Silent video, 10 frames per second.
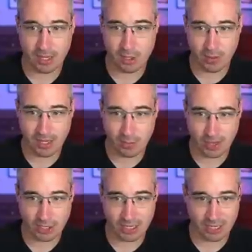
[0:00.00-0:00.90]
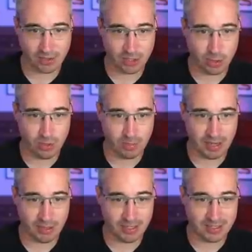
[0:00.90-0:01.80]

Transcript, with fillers: when I go in here, we actually get two of them now.